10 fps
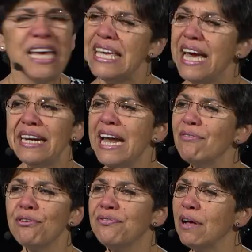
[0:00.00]
Yet
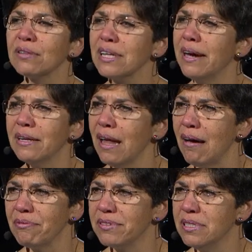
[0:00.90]
never felt
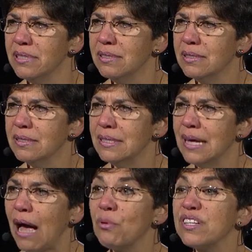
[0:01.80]
unloved.
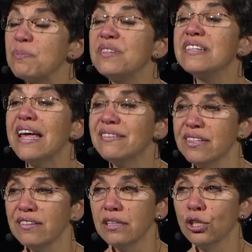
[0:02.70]
I was obsessed
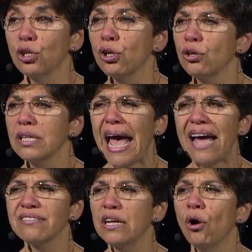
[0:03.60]
as a little girl
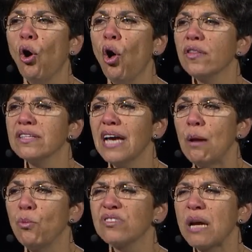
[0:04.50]
asking her all the
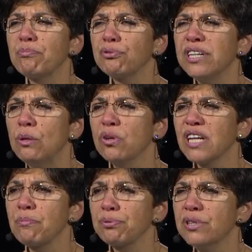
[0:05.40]
time, Was I pretty? Was
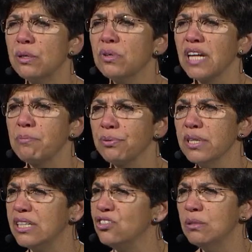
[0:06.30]
I pretty? Was I
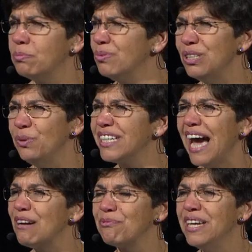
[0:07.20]
pretty? And she, she would
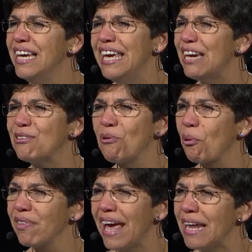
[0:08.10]
kind of
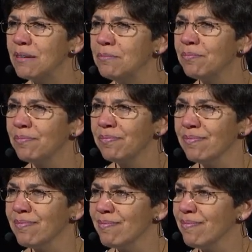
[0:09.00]
ignore that. And,
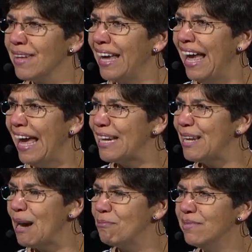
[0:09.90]
and,
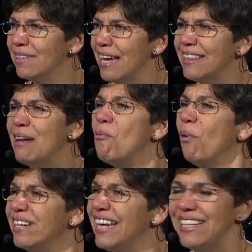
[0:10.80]
um, and then
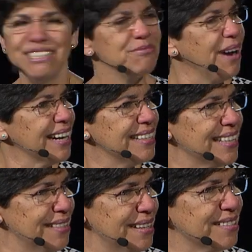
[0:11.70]
one day she finally
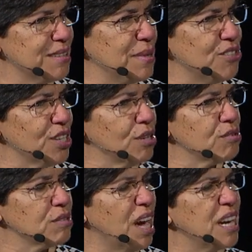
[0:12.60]
said this to me. She
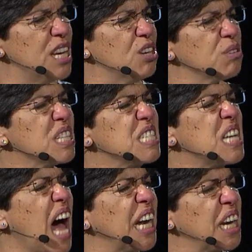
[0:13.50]
goes, Honey, you're
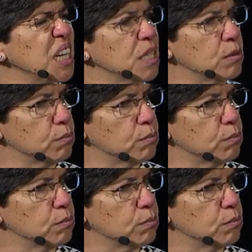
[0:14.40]
exotic.